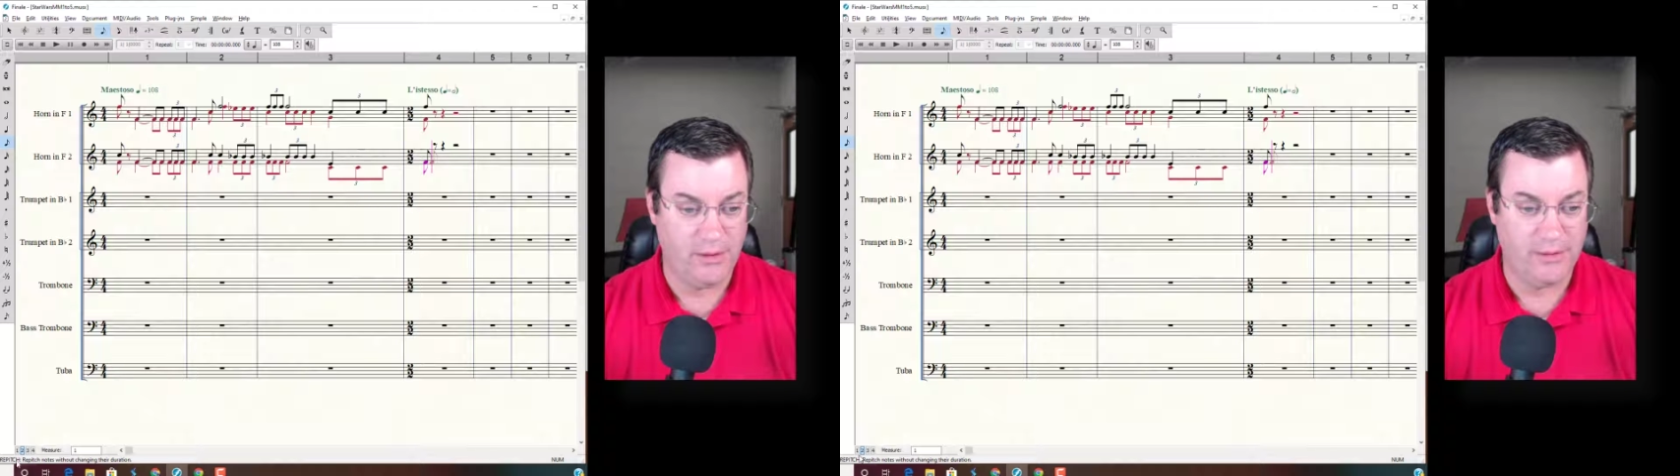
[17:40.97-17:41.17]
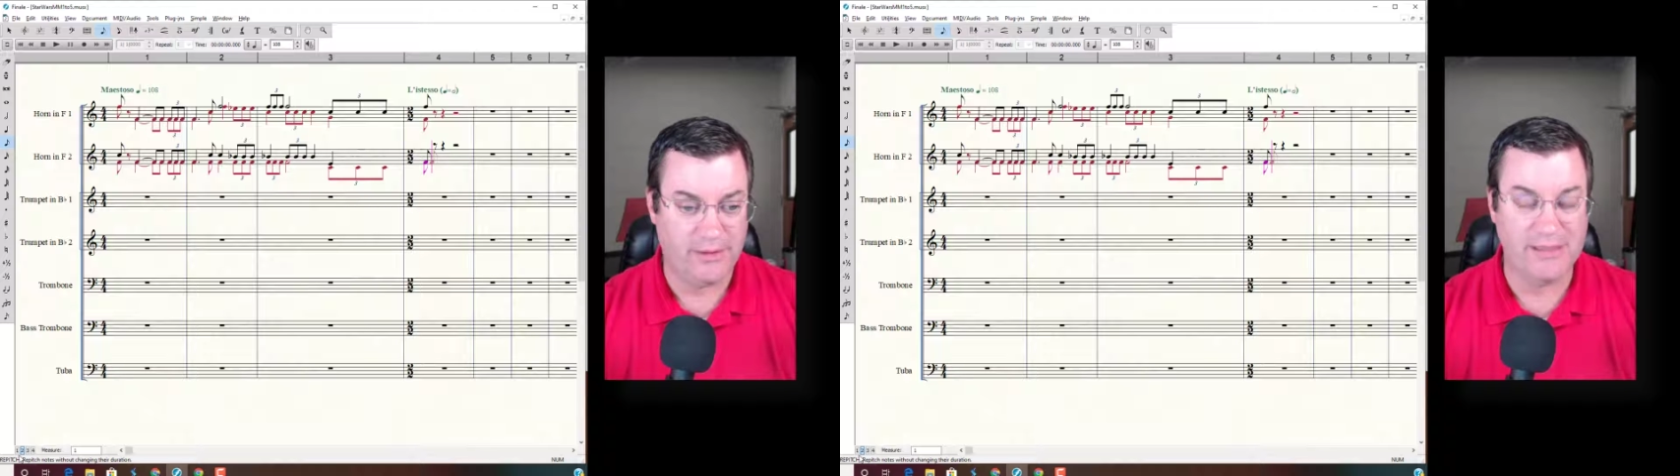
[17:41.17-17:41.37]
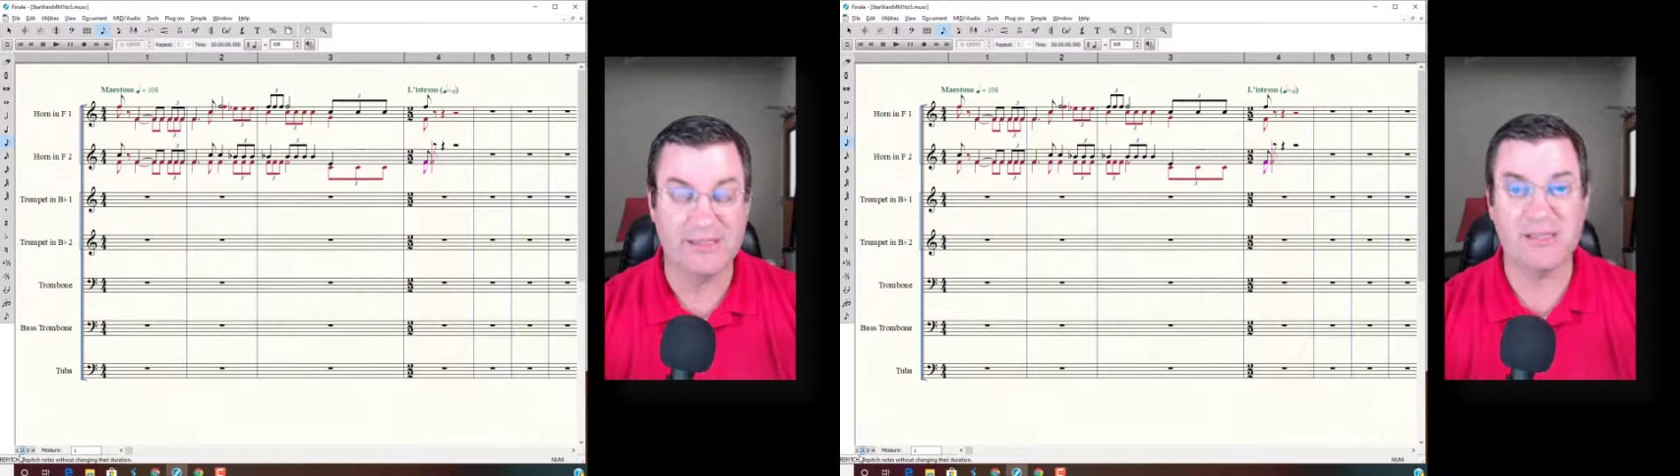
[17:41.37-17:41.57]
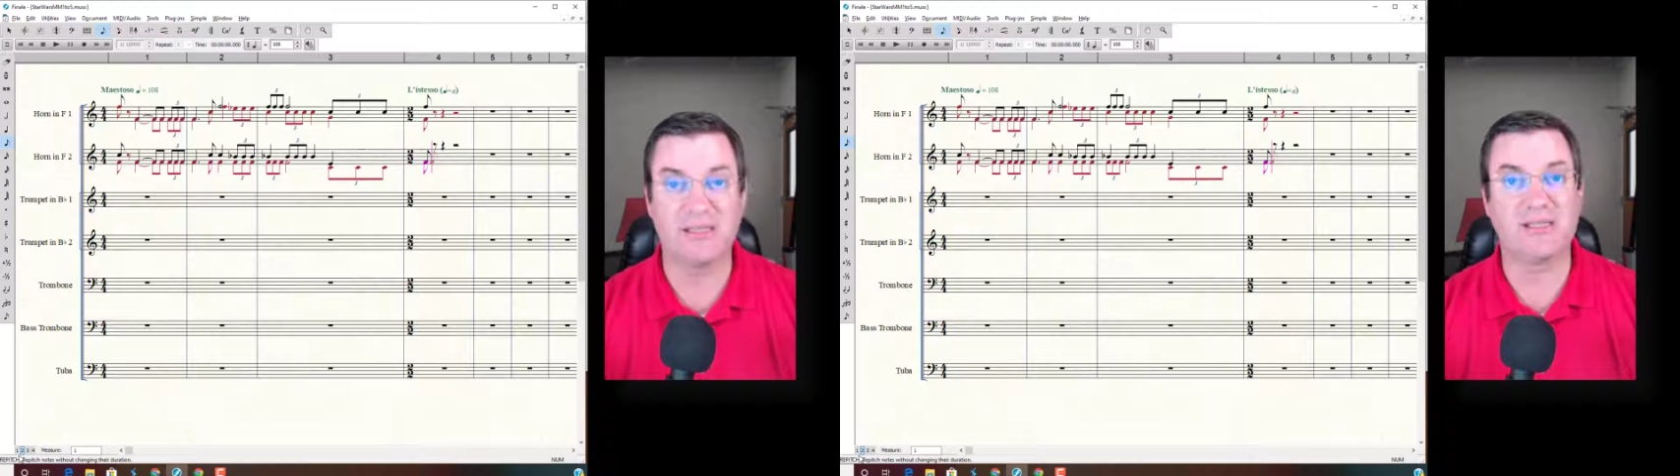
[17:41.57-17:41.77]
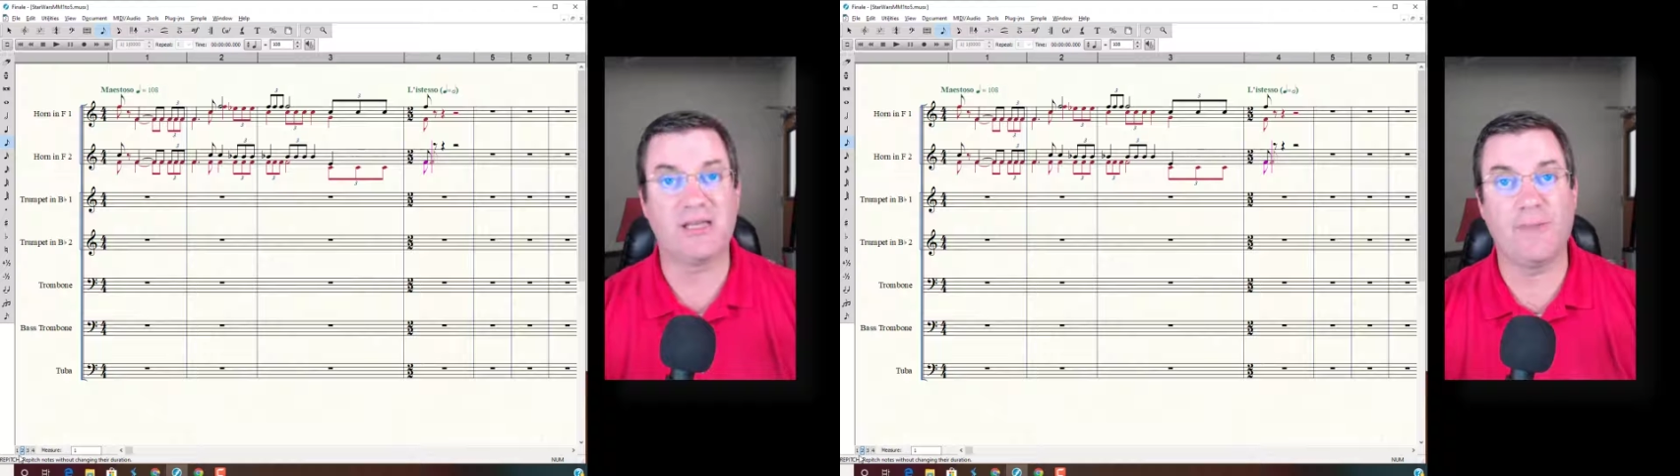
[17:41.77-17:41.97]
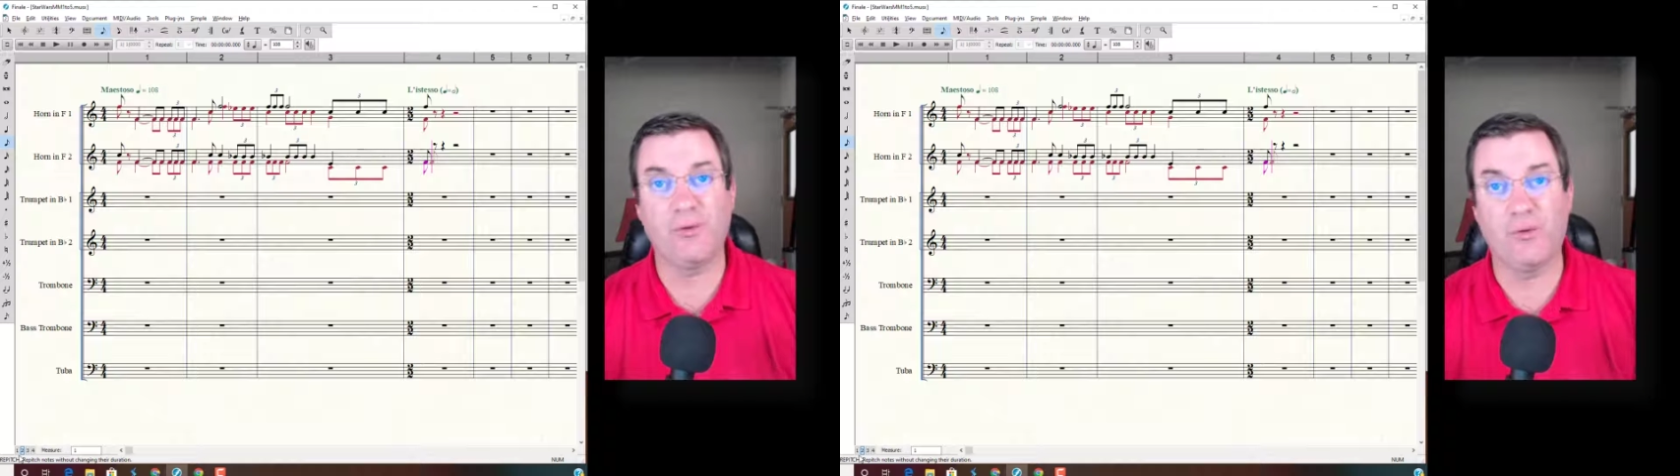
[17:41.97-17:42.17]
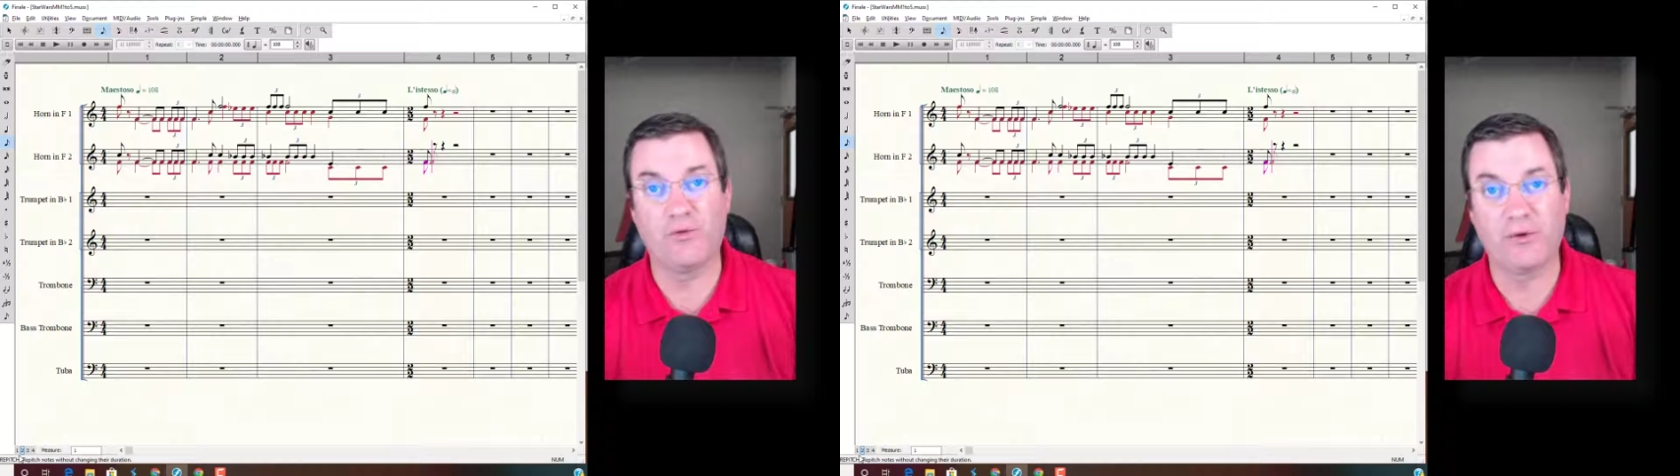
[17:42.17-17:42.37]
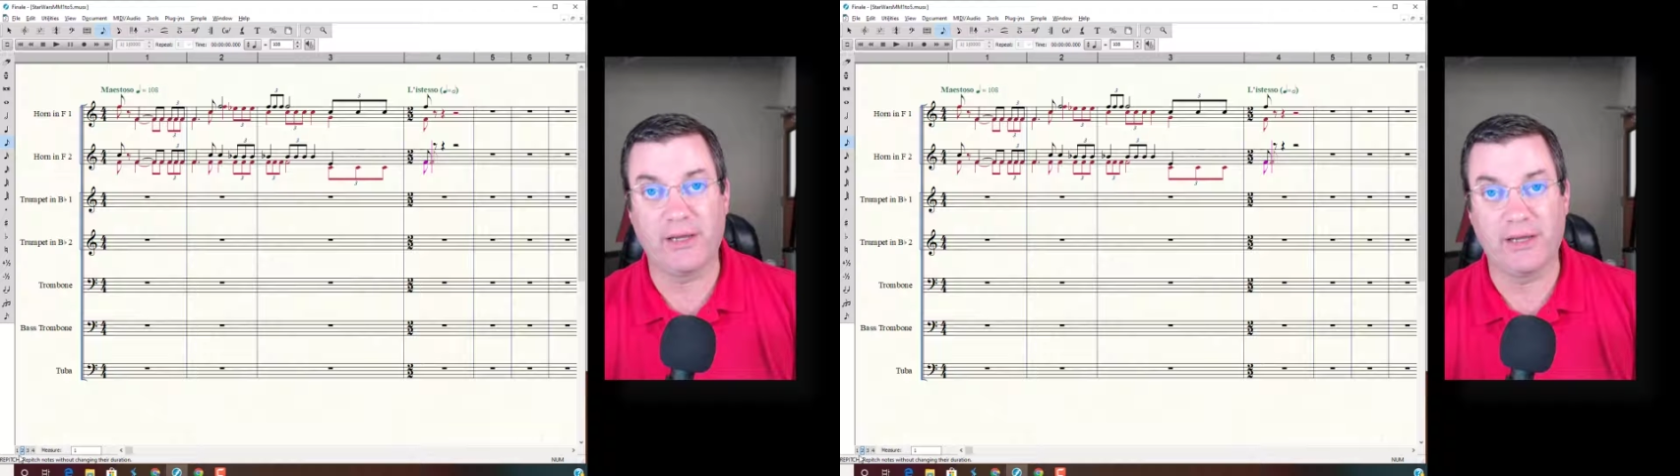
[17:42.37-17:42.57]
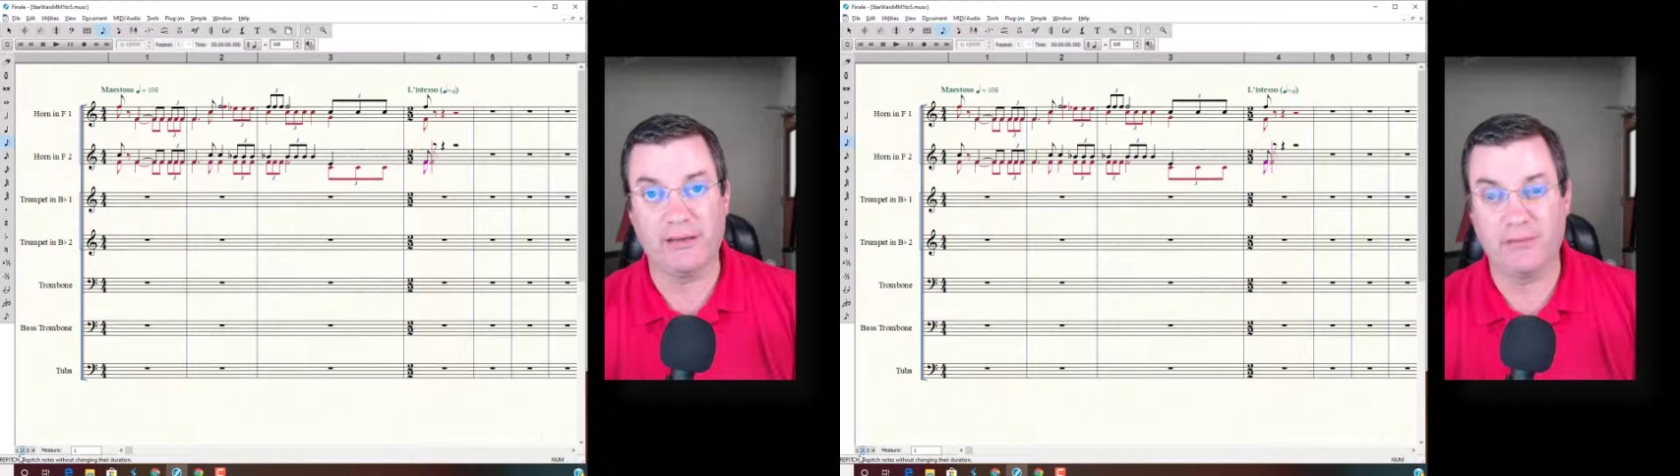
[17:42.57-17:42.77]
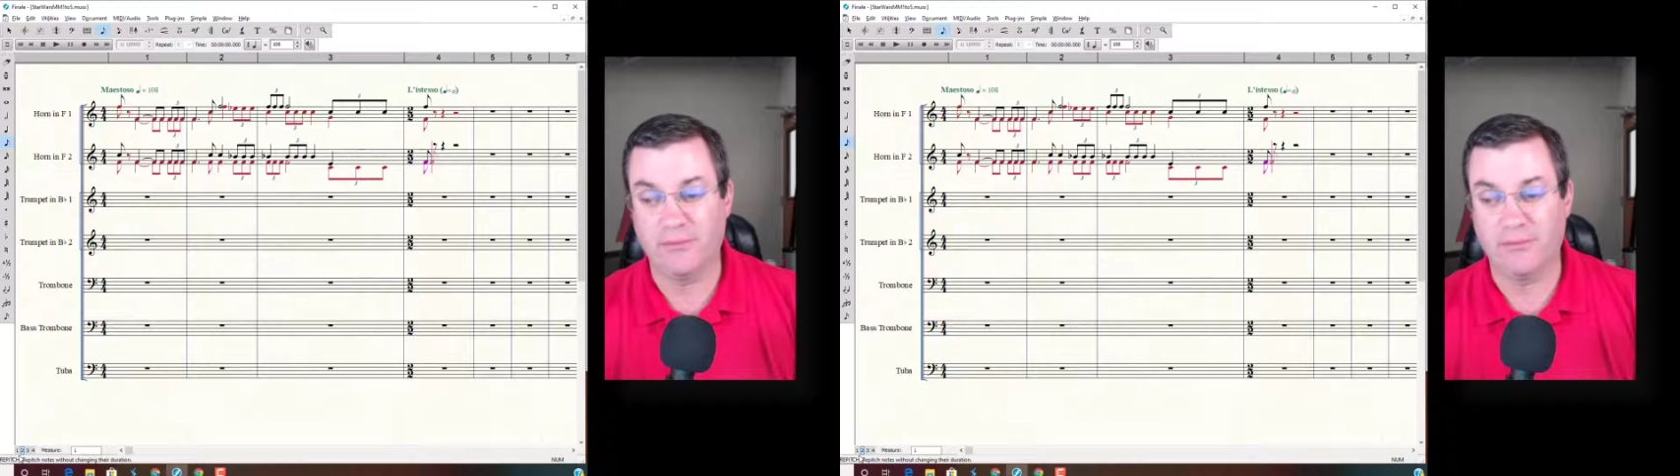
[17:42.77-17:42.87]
This is a step you will forget.